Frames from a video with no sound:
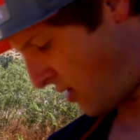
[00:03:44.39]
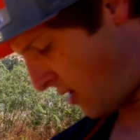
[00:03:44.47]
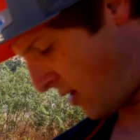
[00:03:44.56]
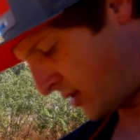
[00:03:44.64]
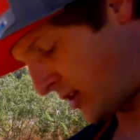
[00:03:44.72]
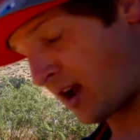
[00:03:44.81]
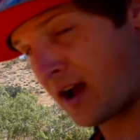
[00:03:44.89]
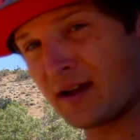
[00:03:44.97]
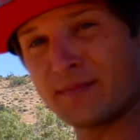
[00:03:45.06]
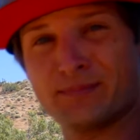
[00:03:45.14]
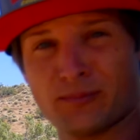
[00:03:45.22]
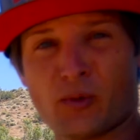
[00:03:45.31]
or to
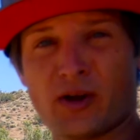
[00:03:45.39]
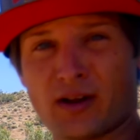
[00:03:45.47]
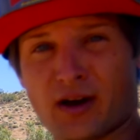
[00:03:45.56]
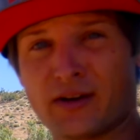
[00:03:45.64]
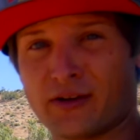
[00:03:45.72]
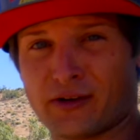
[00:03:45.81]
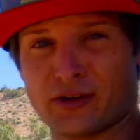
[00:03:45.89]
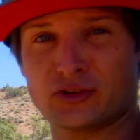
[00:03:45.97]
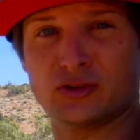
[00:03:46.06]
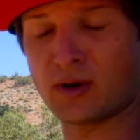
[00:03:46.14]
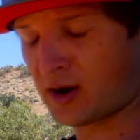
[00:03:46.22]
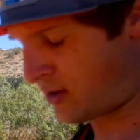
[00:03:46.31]
100 or
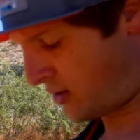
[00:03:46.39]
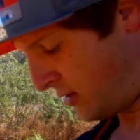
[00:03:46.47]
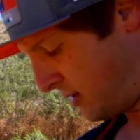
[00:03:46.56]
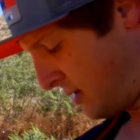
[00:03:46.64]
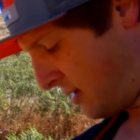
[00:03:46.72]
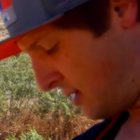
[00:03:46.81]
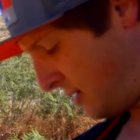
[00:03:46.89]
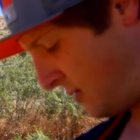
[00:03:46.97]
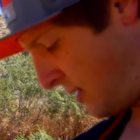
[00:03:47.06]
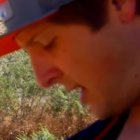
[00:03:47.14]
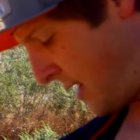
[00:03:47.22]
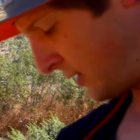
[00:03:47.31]
200. You can't